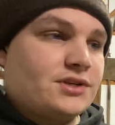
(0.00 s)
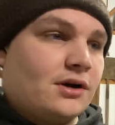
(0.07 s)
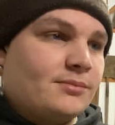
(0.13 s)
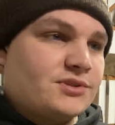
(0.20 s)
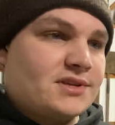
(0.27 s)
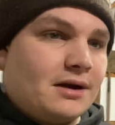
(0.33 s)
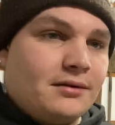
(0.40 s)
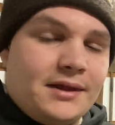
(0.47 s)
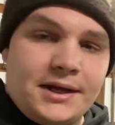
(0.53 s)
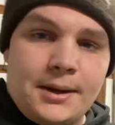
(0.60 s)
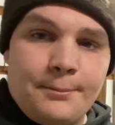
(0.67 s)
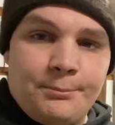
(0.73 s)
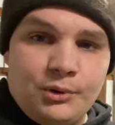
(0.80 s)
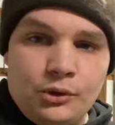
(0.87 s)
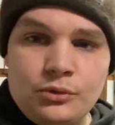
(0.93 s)
It almost sounded like
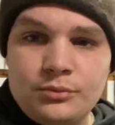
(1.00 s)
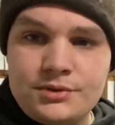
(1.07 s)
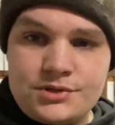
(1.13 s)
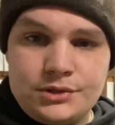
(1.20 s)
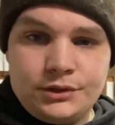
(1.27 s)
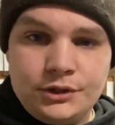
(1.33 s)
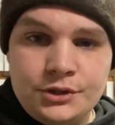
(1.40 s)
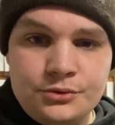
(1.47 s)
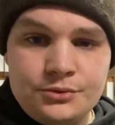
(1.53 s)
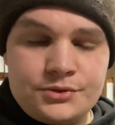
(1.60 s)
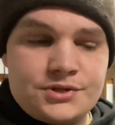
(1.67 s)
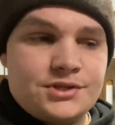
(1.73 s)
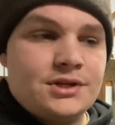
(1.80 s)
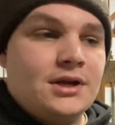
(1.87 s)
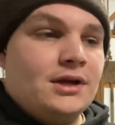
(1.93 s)
a bolt was
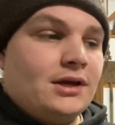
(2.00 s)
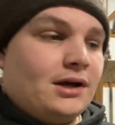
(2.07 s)
loose